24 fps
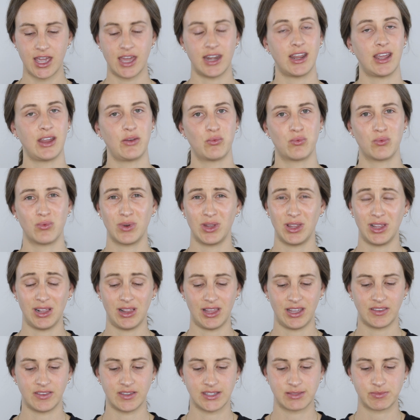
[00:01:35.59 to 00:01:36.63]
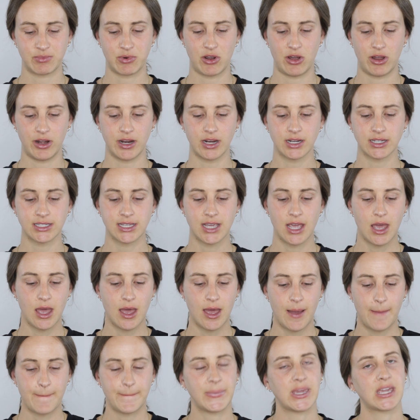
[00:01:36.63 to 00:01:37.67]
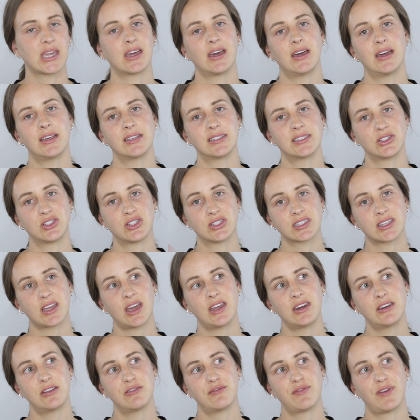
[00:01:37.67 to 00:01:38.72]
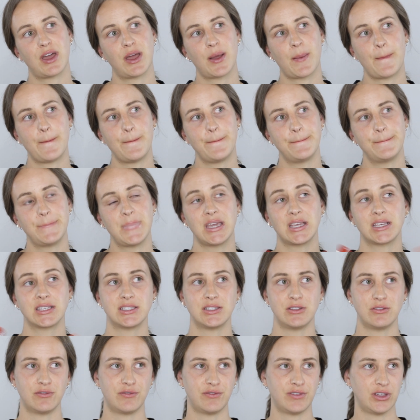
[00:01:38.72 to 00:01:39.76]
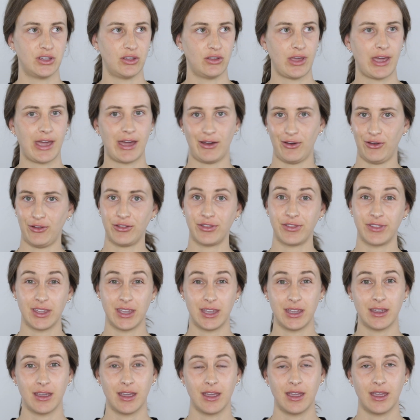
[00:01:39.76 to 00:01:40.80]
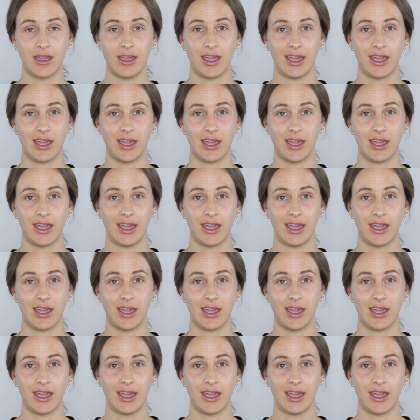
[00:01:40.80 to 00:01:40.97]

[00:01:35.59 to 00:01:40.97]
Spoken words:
And I really like this product because it just kind of makes you feel healthy,